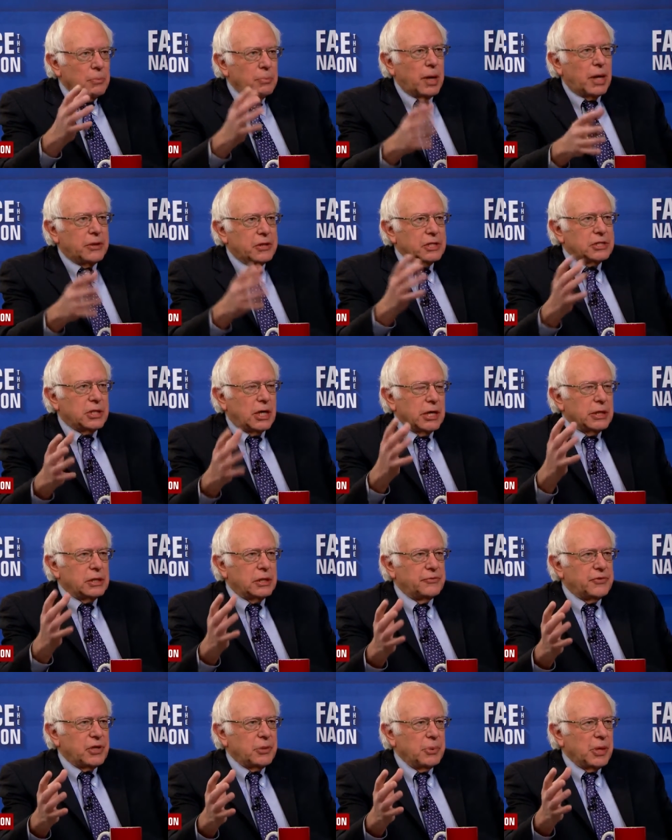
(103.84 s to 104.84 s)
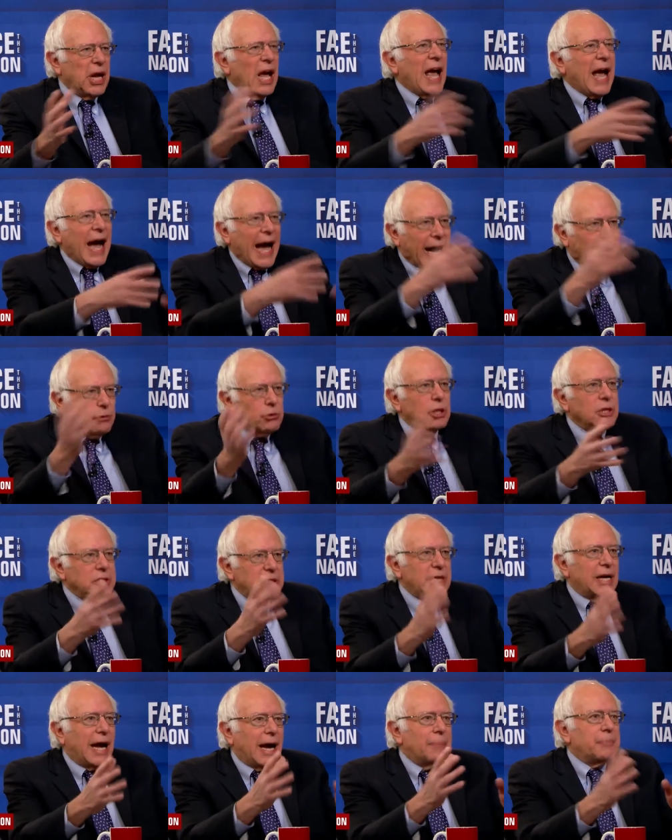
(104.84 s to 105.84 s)
by the scientific community. How does
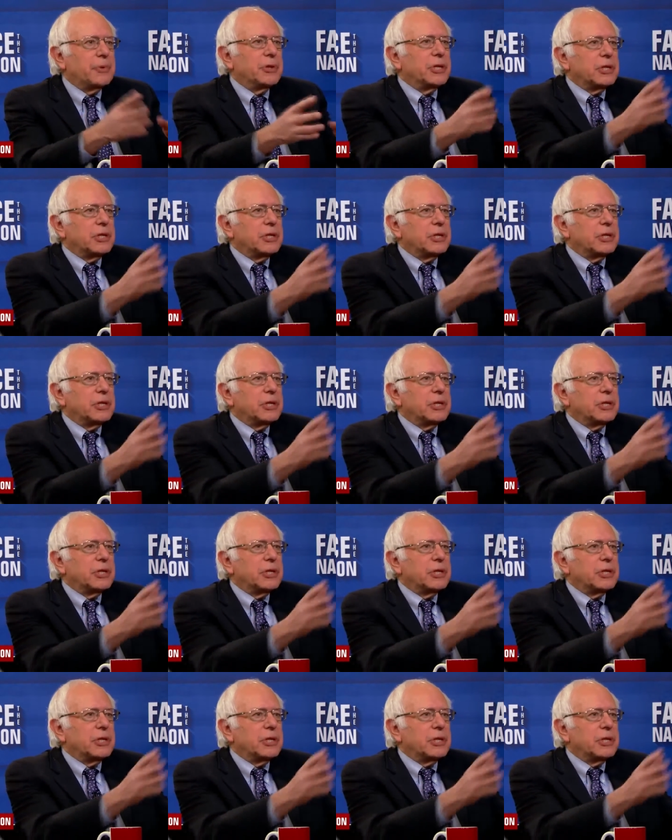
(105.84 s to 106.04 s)
it happen